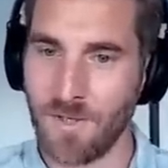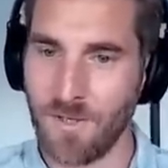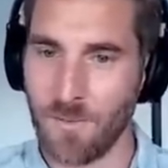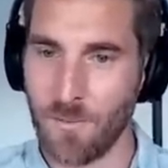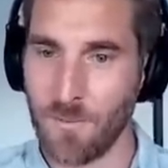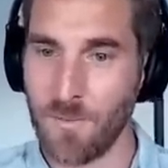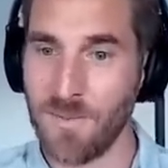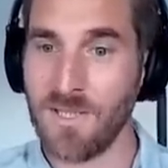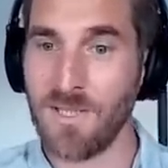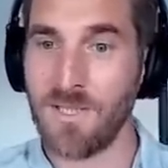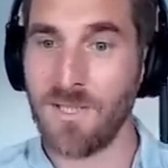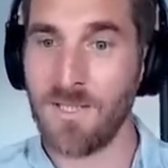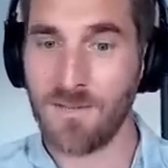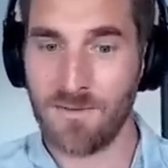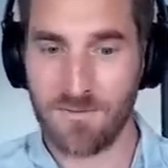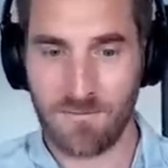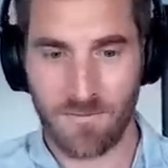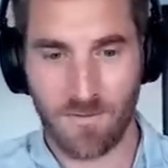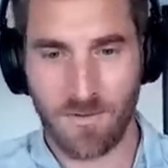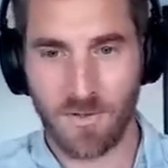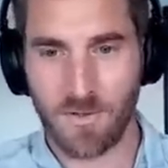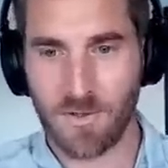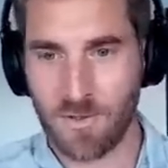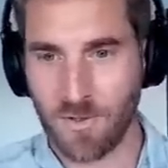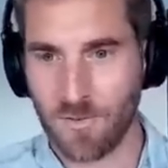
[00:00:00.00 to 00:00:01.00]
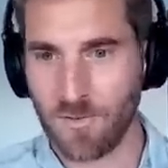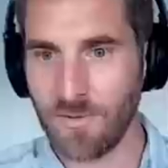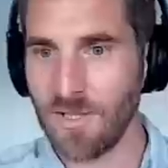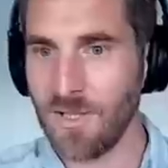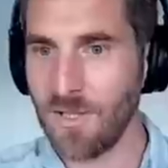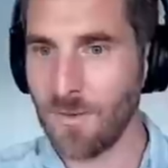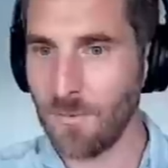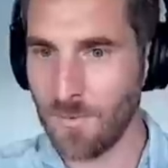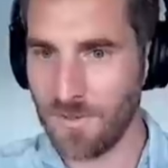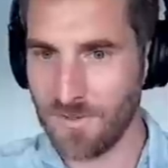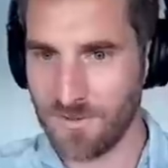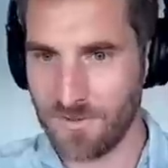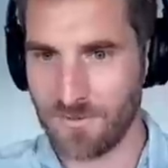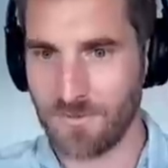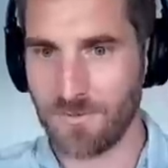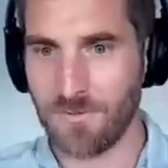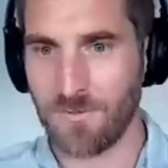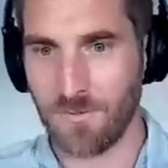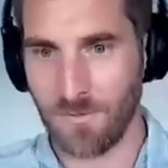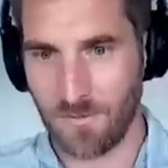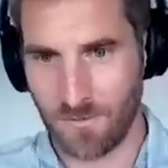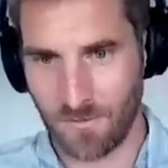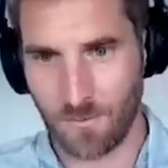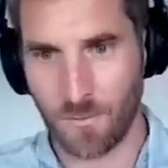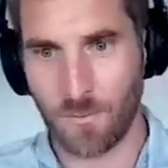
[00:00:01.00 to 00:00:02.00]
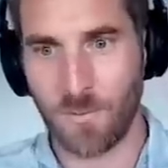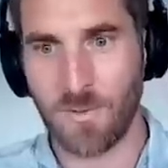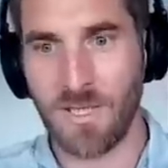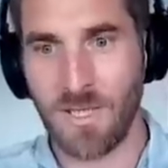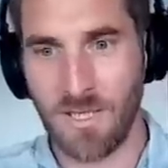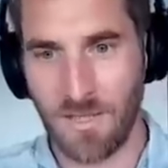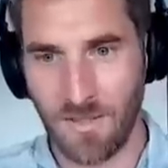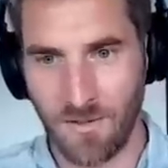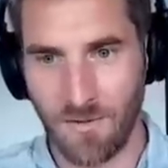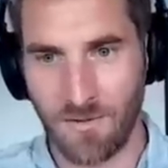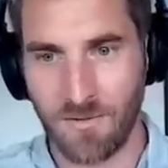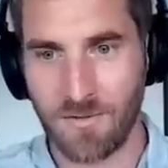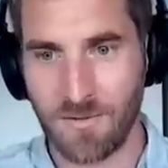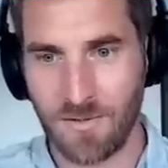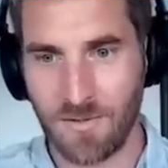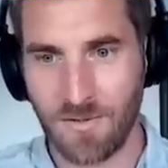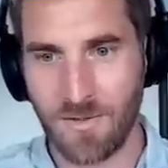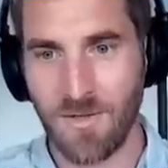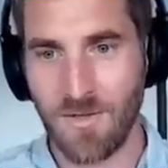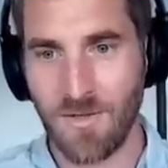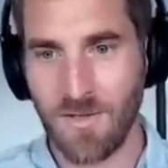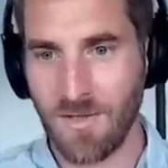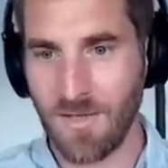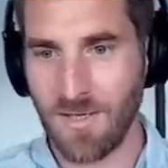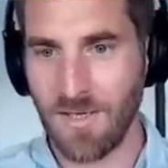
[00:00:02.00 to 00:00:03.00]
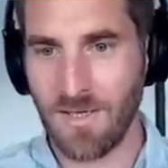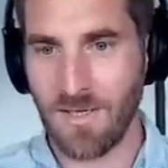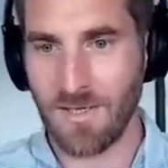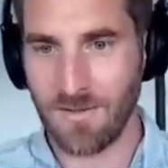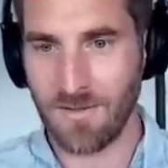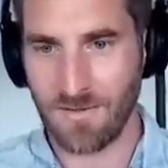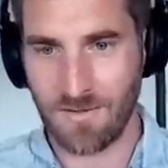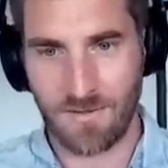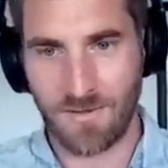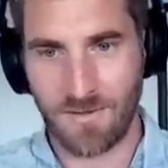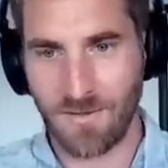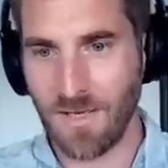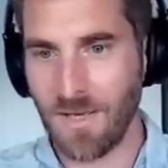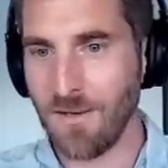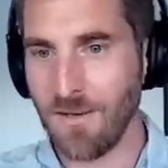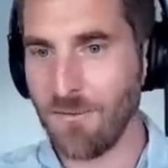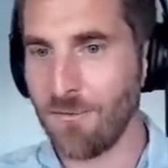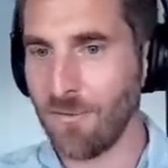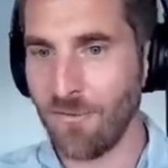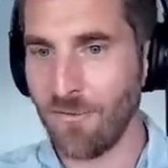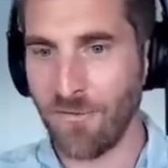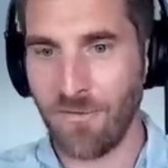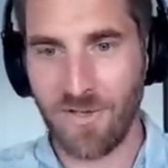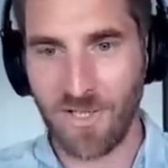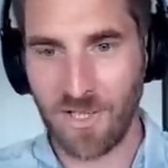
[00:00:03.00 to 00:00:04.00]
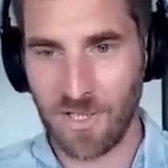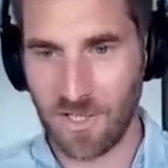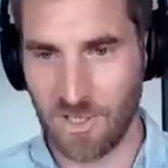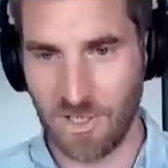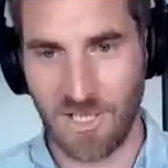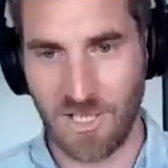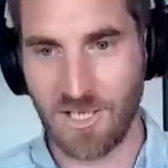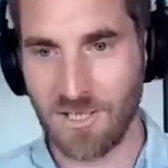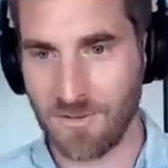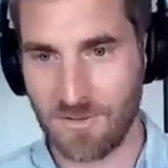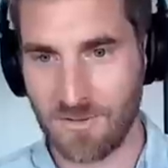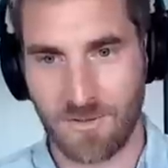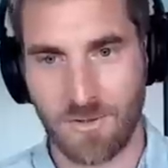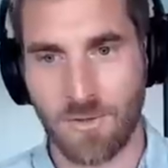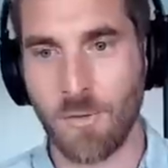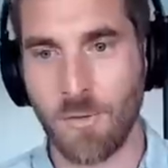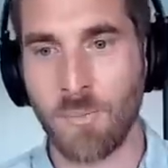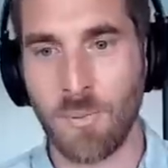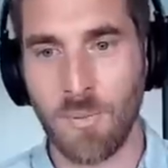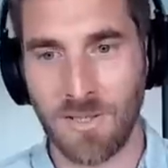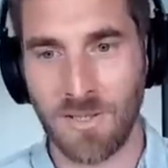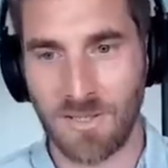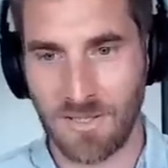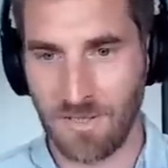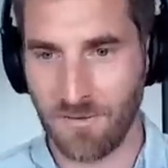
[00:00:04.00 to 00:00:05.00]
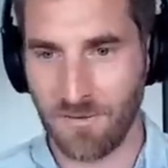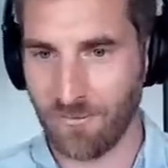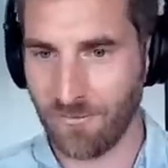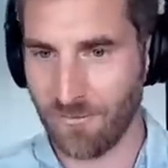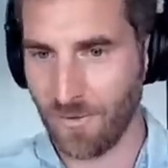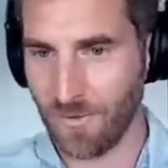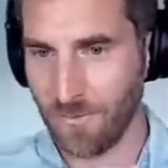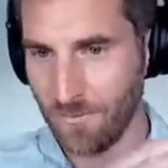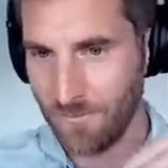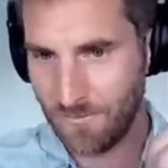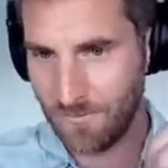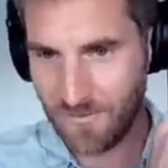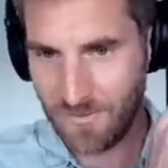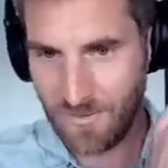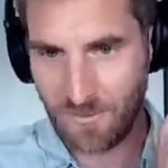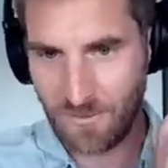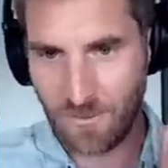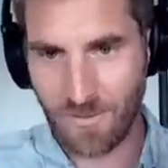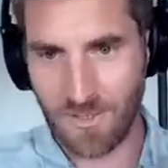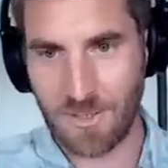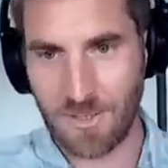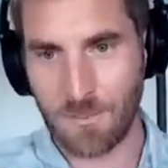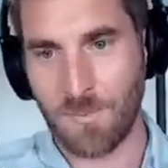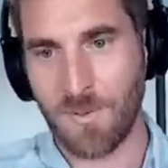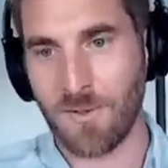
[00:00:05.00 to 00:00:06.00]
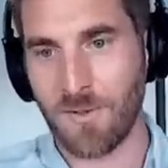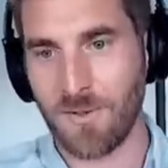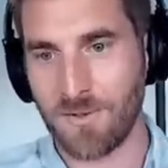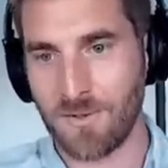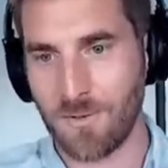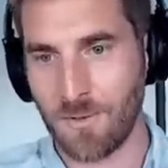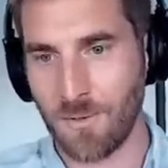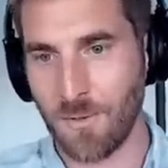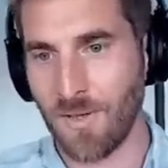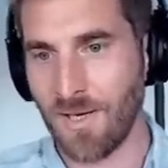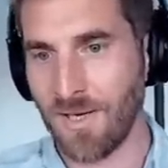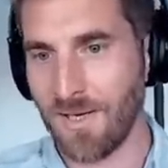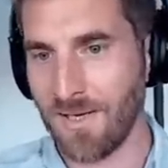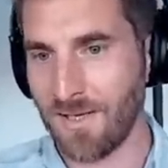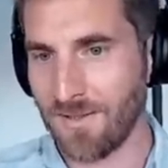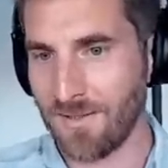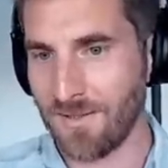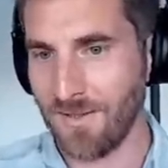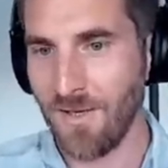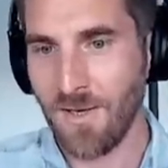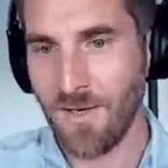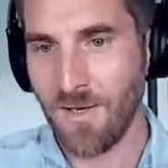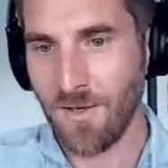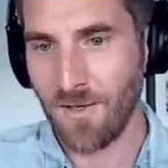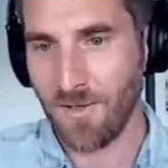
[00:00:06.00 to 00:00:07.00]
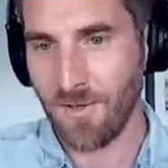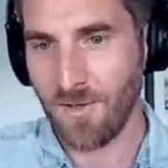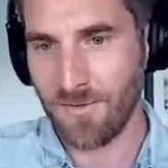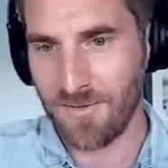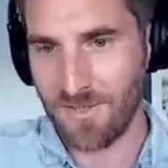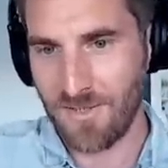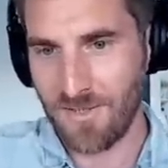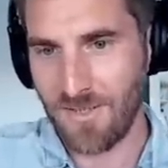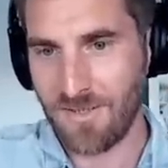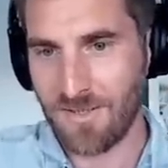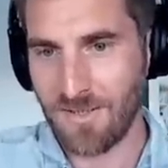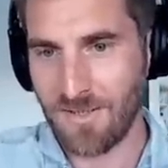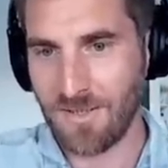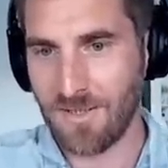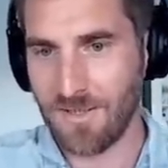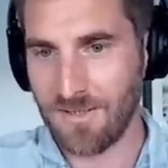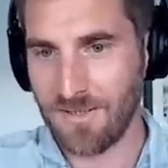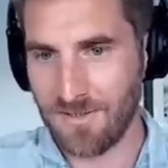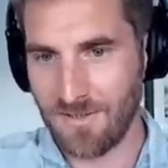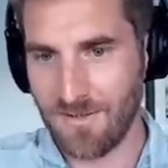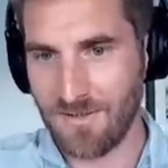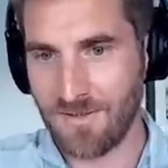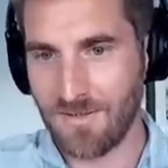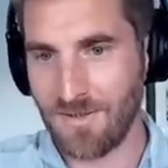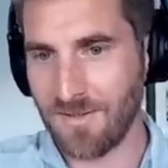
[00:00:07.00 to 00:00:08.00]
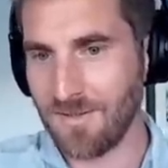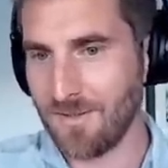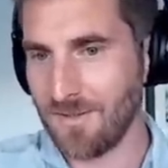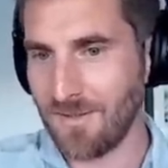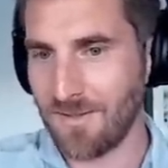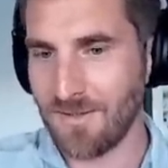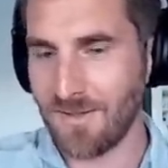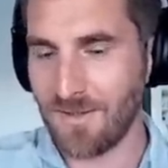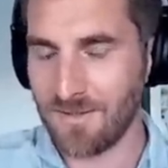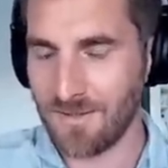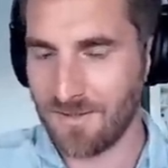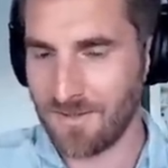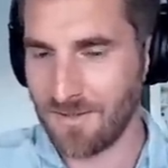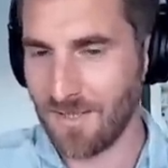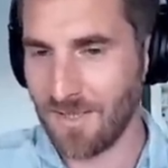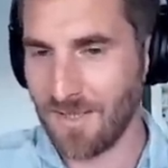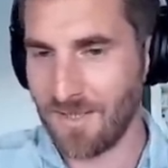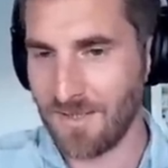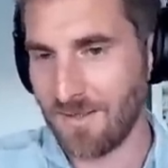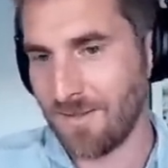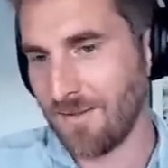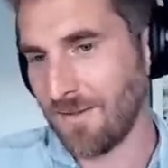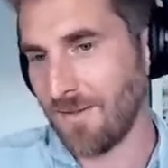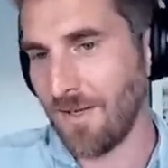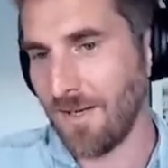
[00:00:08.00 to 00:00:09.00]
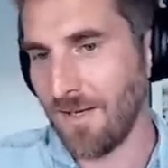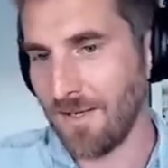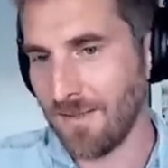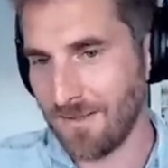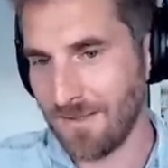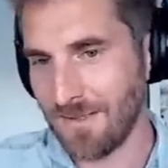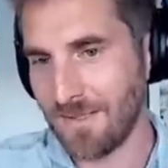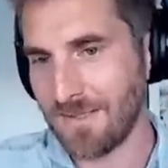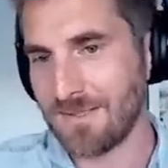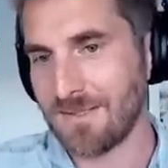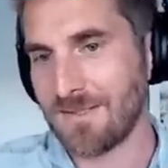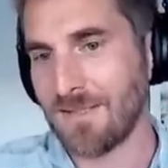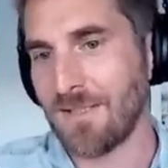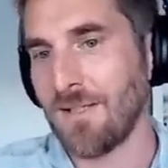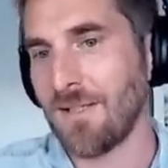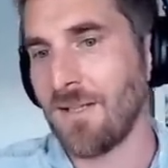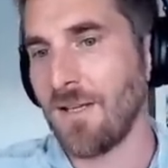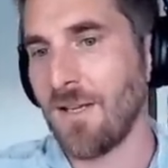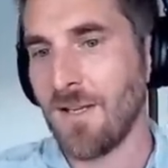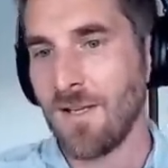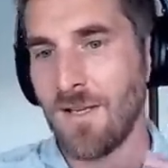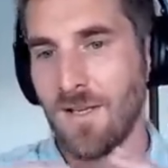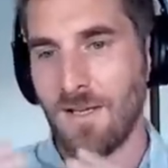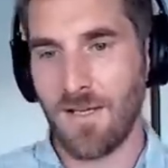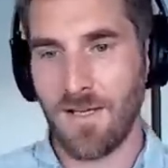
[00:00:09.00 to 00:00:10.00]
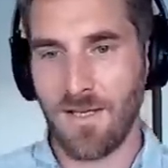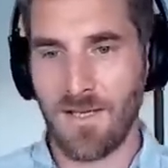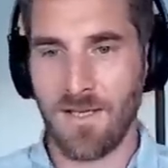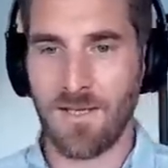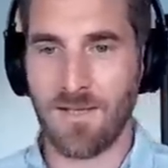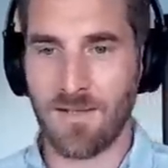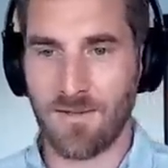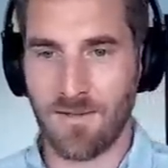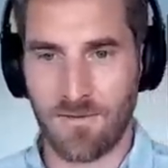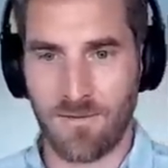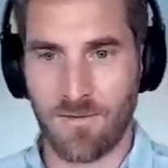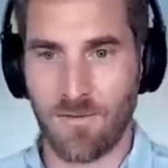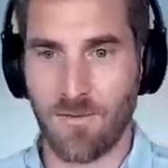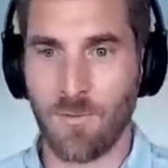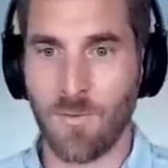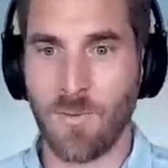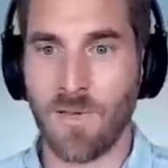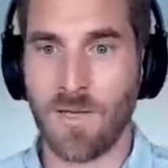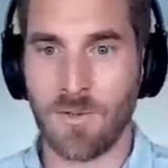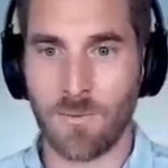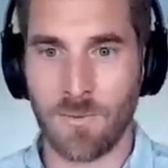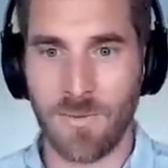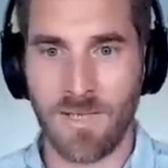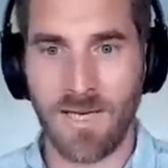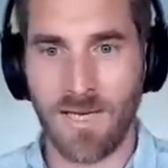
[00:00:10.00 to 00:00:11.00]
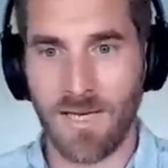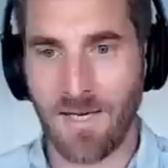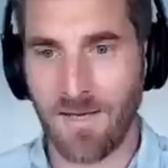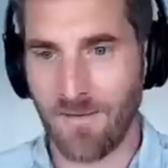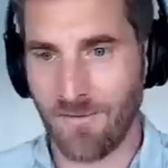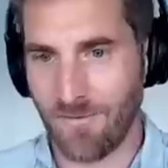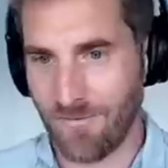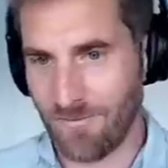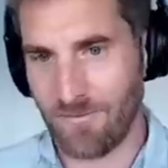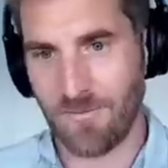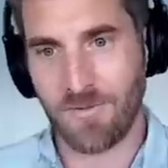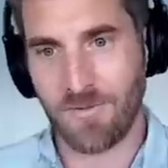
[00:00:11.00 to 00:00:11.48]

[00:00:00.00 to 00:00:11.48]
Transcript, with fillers: uh, we the journey was really long, and everything changed completely from the experience you had on the internet in nineteen ninety-eight, let's say, and the one we have